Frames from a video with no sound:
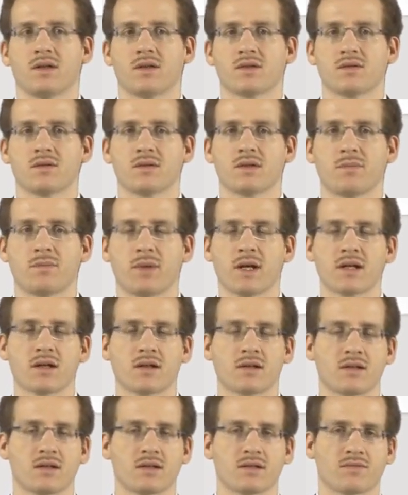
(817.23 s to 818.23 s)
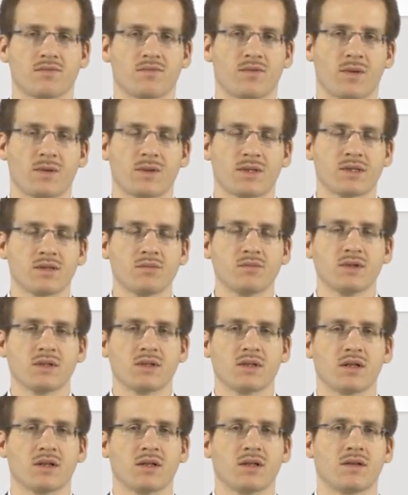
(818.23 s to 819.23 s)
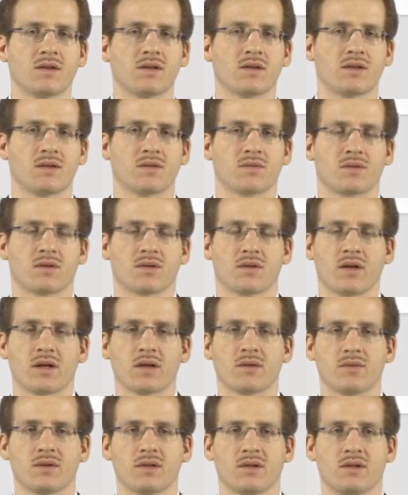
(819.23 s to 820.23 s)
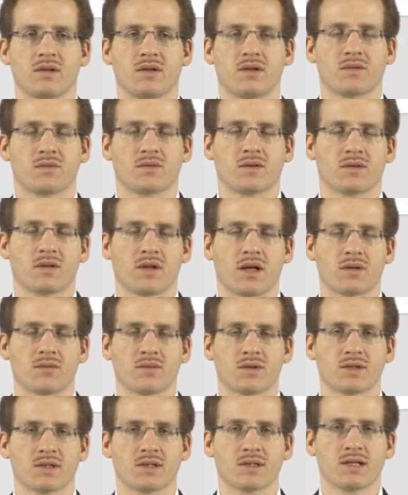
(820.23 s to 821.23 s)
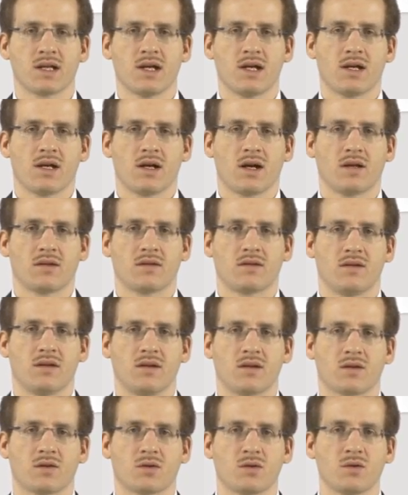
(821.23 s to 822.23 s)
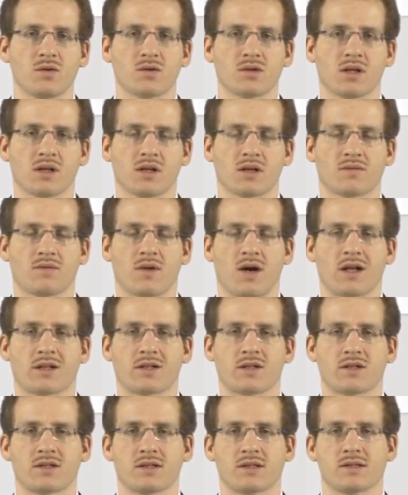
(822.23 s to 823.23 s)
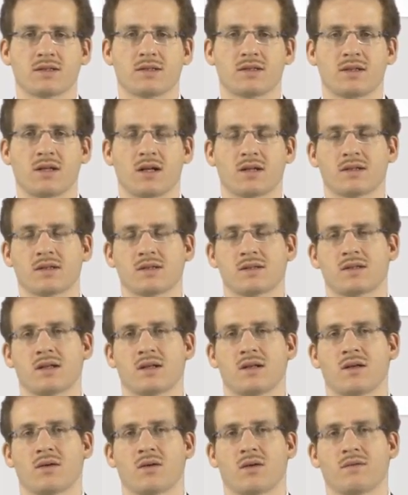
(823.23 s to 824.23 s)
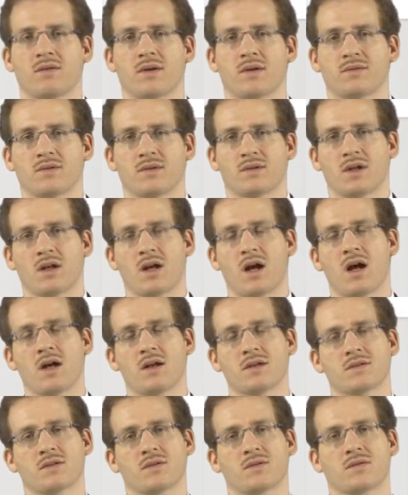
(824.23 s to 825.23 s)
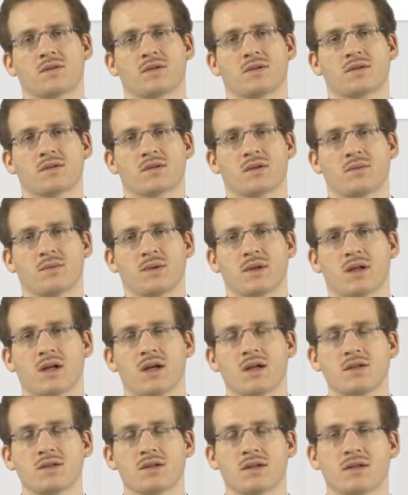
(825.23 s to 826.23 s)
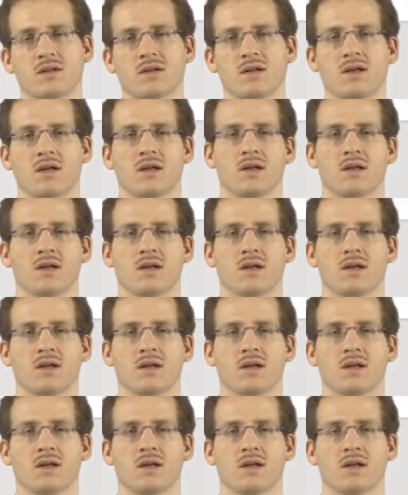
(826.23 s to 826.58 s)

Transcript: So the pattern is very similar in the different languages, and the crucial advantage is the understanding of having asynchronous communication,